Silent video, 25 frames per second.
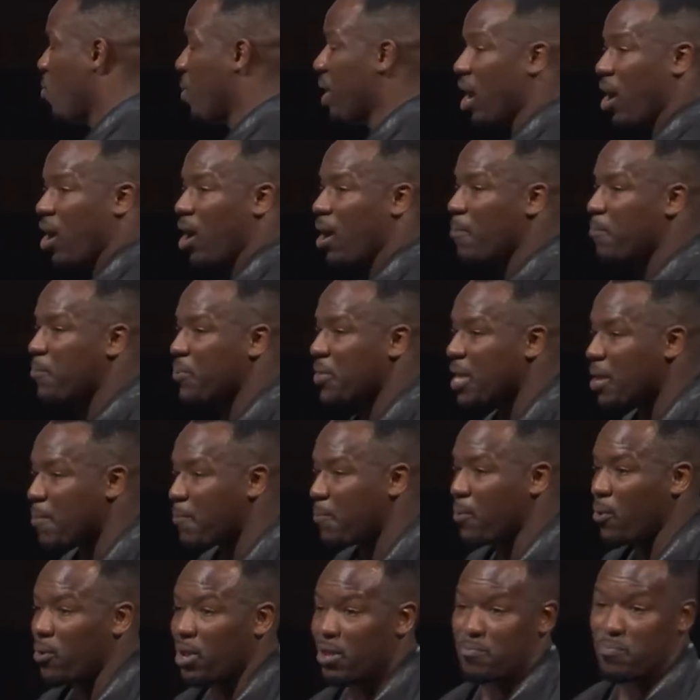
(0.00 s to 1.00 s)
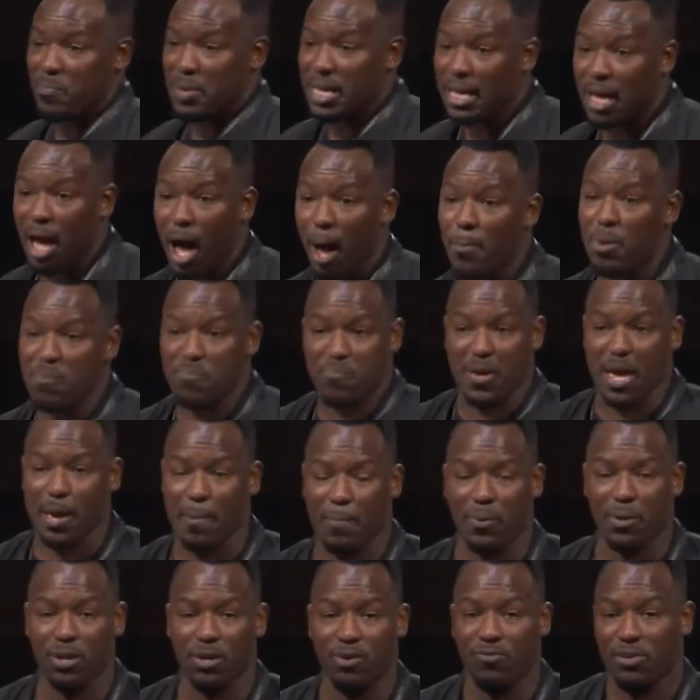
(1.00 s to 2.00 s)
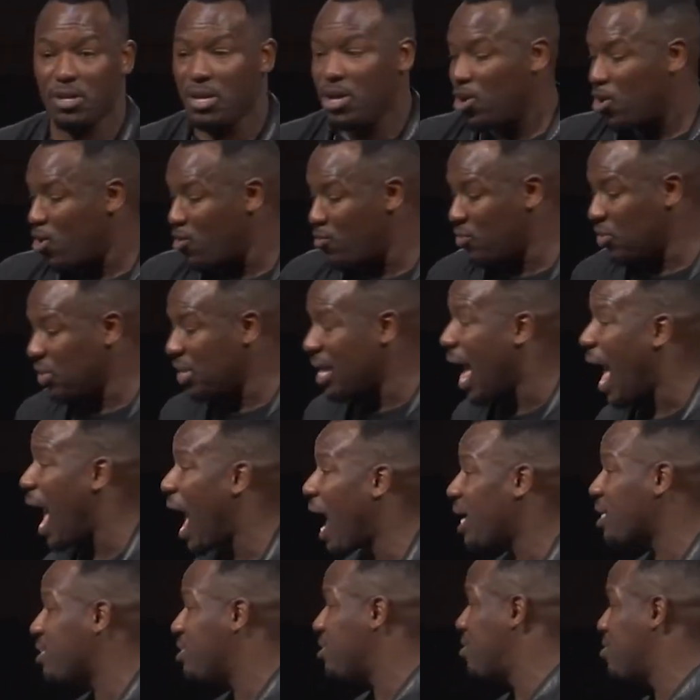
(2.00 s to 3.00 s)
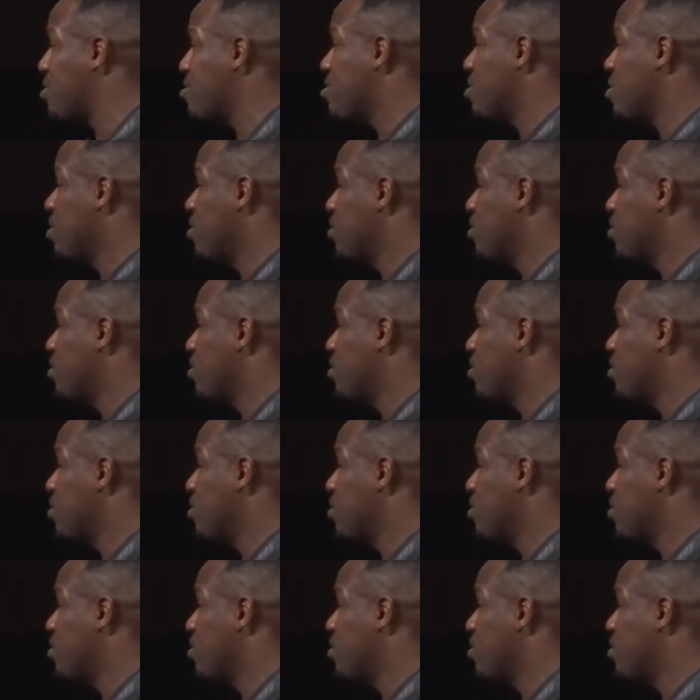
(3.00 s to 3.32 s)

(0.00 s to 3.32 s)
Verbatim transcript: We are a people, have become a people who've, who've lacked